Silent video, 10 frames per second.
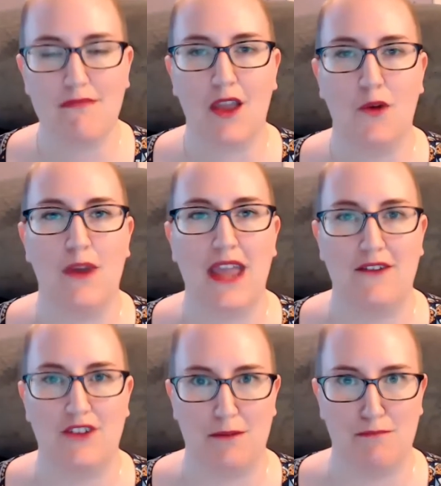We have
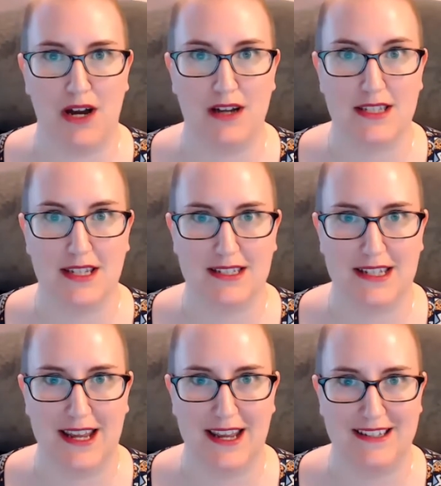an unboxing
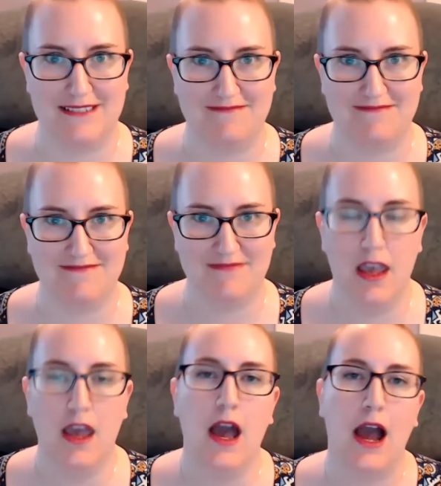today.
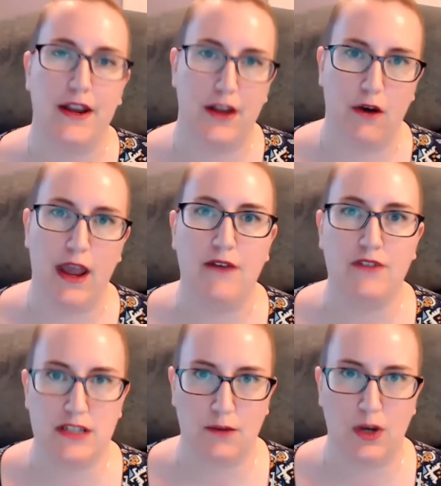I know I
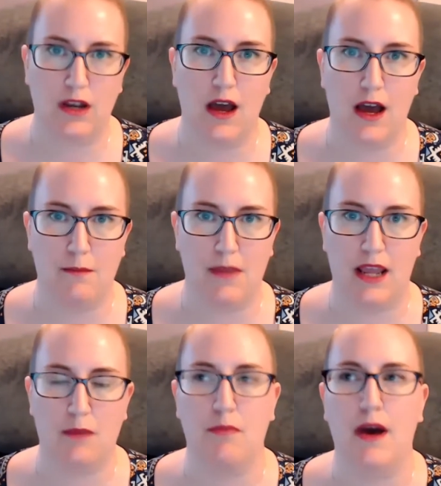haven't done one in a hot
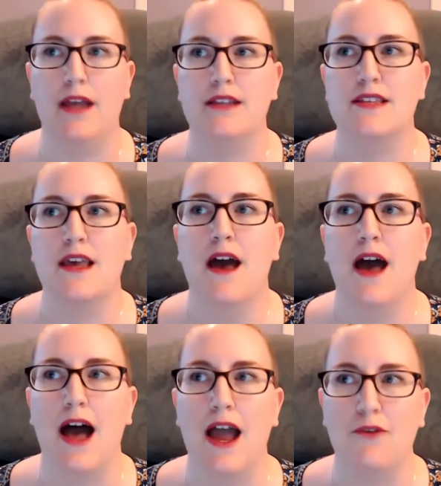minute, but
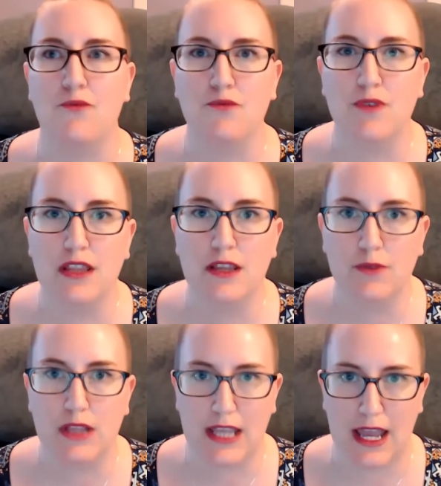I
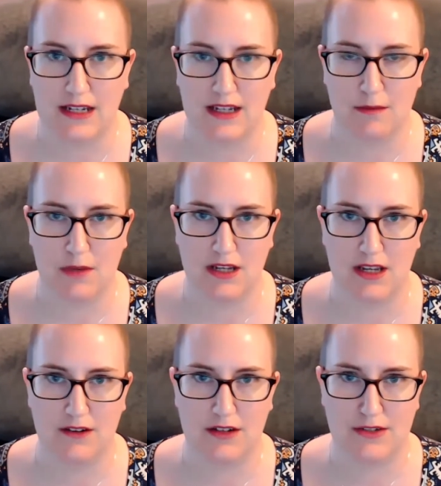really had to come on
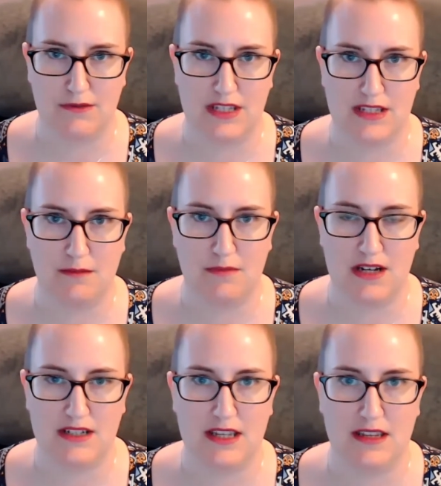here and do this
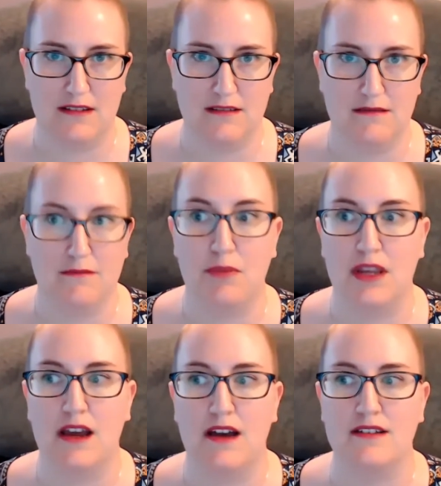unboxing
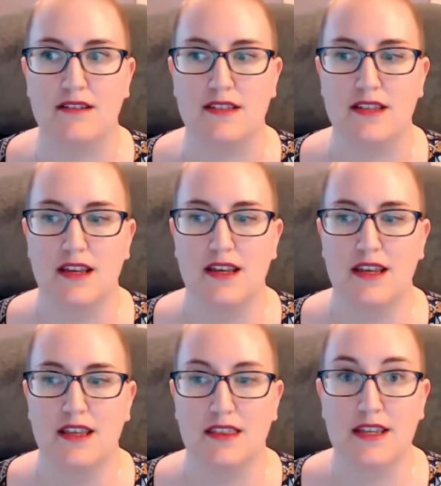because
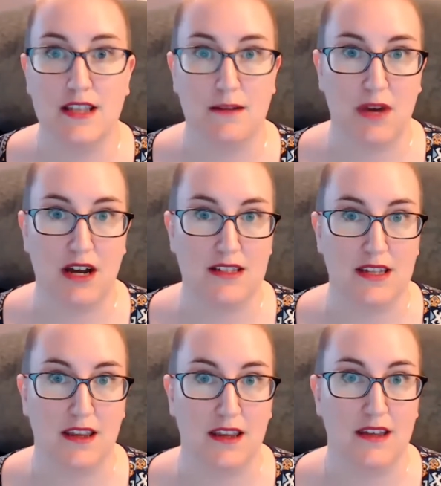this
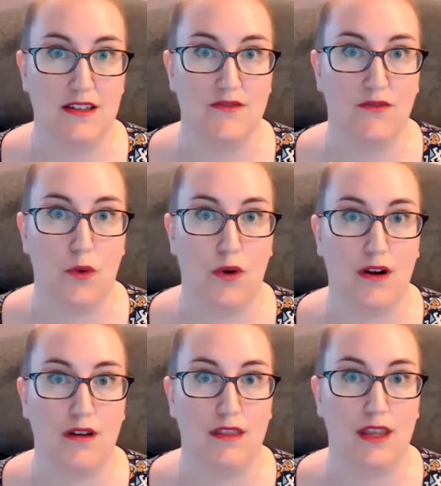unboxing is for
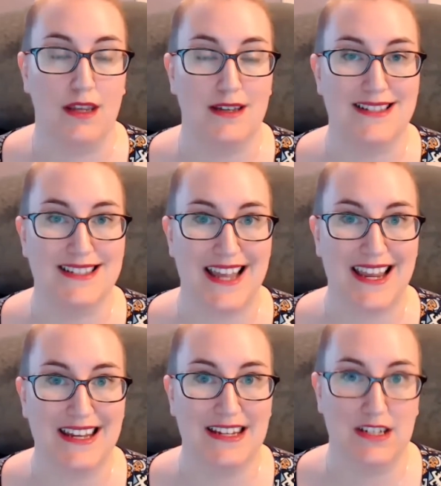the
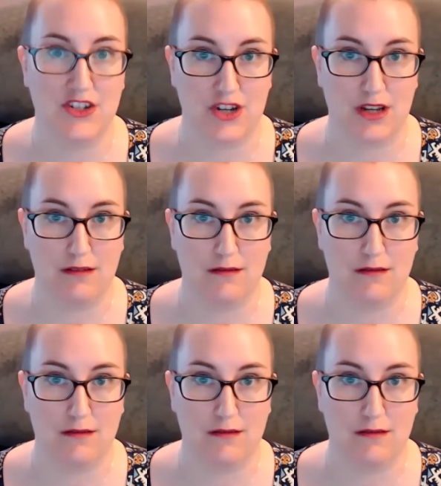second edition